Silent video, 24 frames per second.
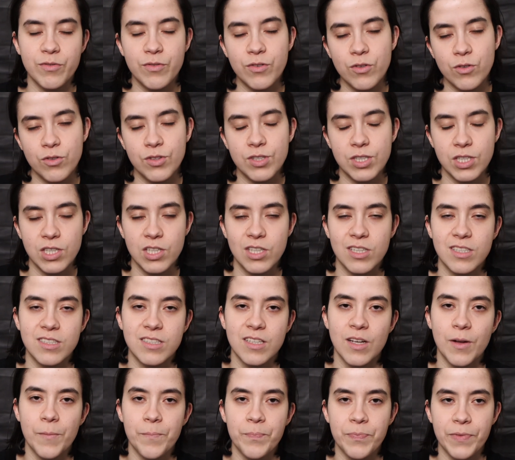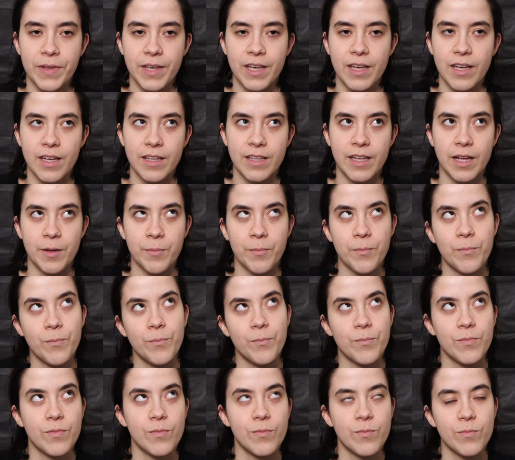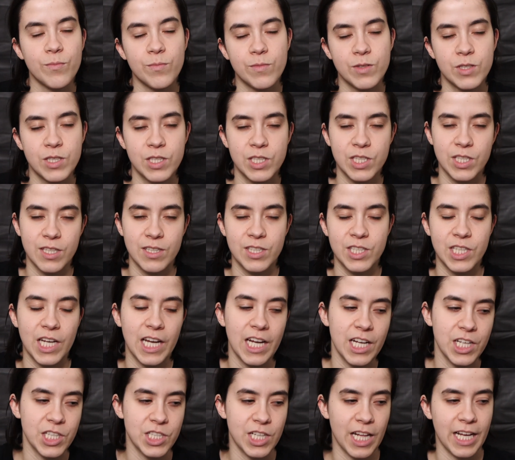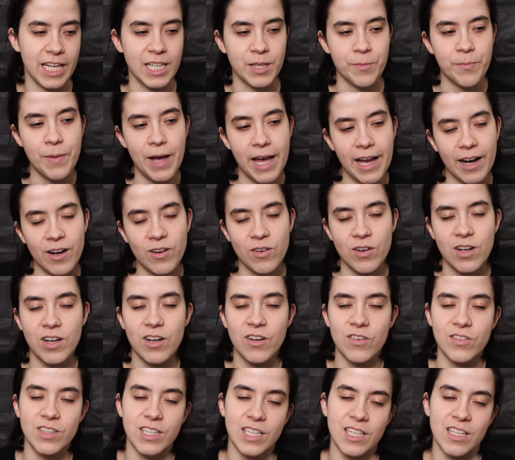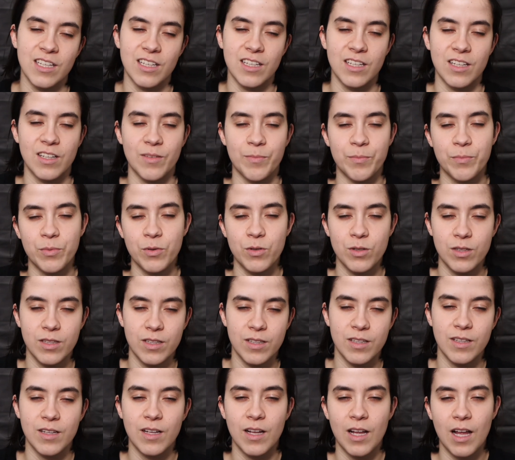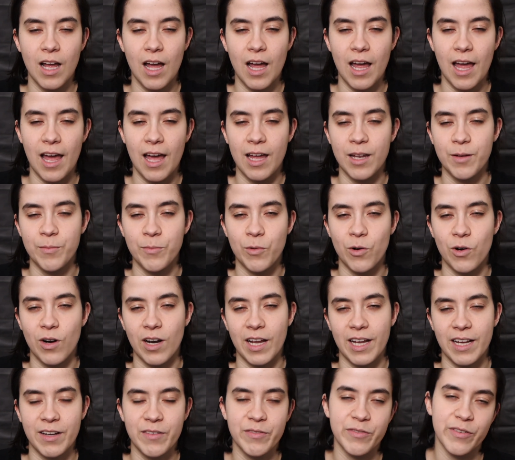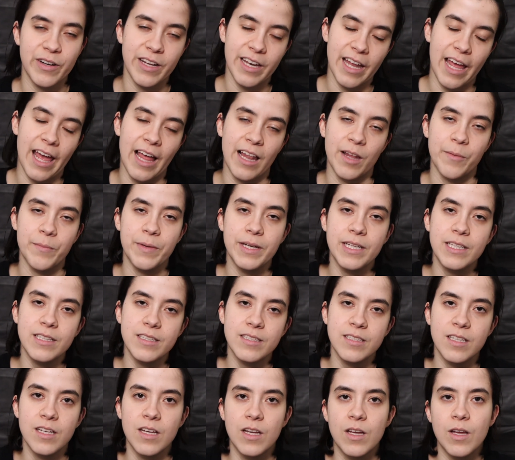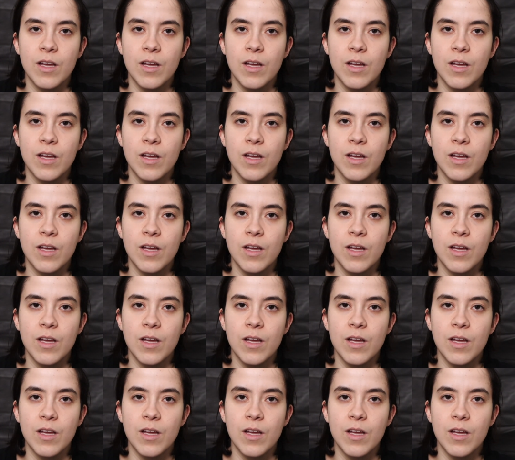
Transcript: filters that change like the background and add more like fun elements.